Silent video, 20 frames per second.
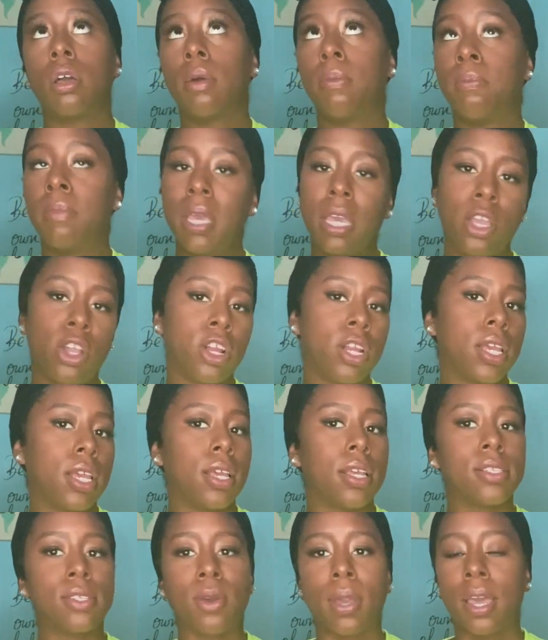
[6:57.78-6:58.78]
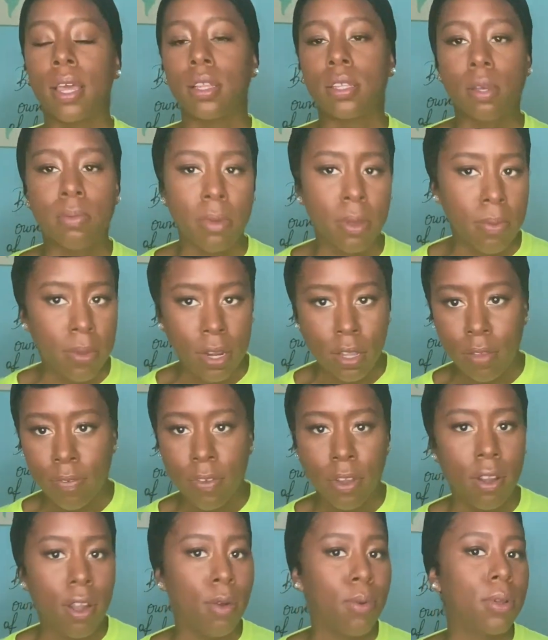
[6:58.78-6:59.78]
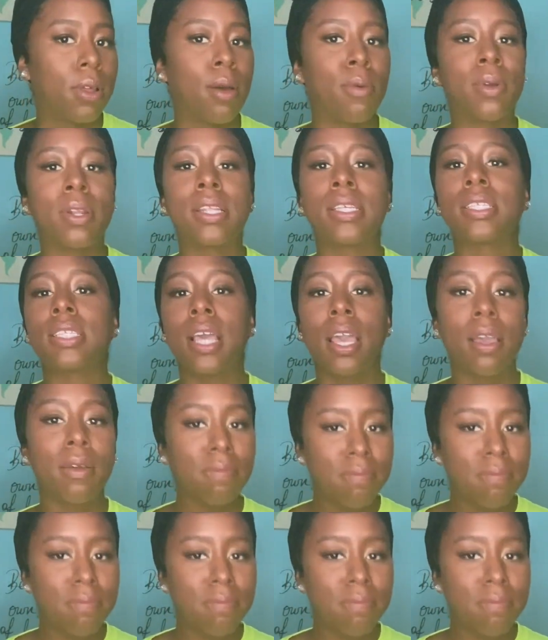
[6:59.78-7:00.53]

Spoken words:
meet your needs. Okay, it took me a minute to figure out what I wanted to say,